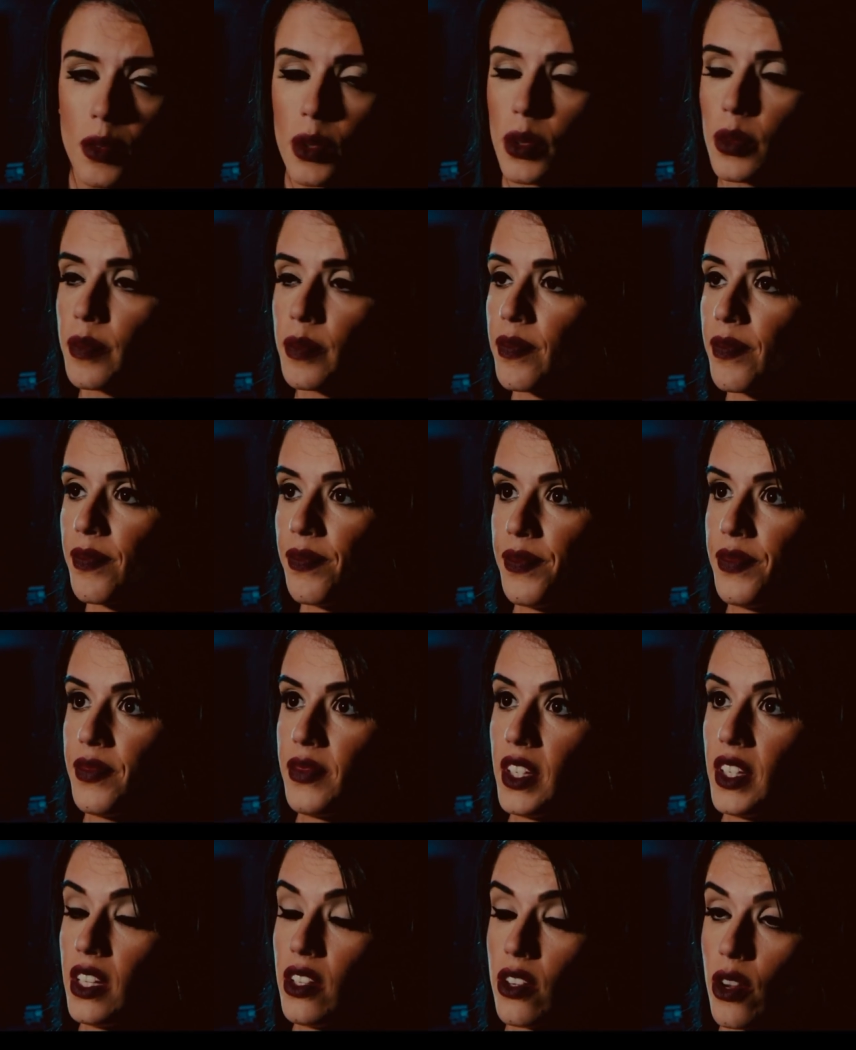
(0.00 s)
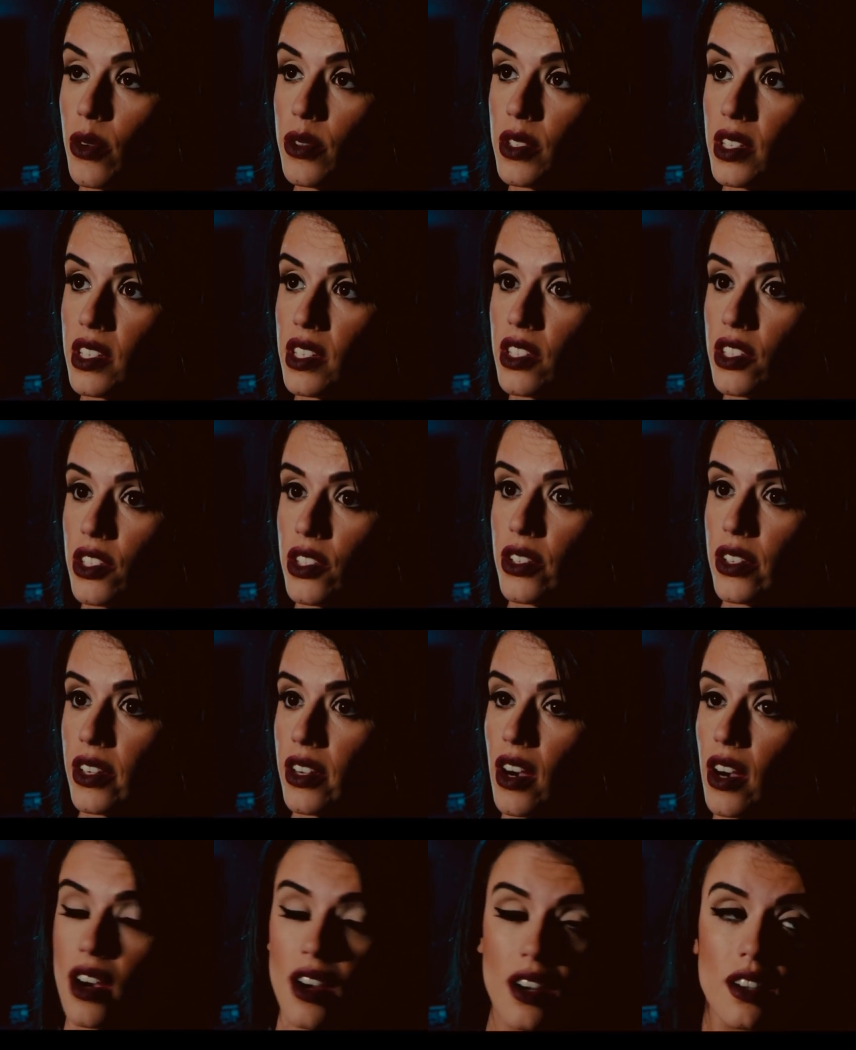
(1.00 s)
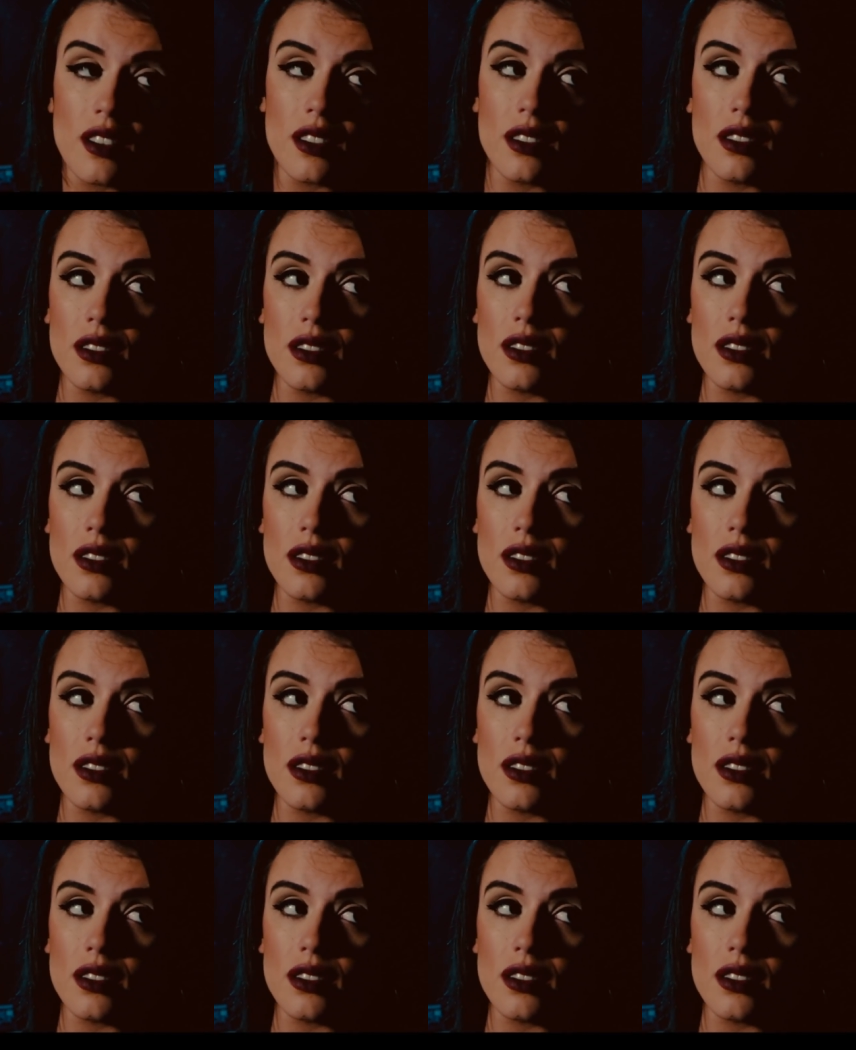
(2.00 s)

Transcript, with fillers: Well, he knows this is your car.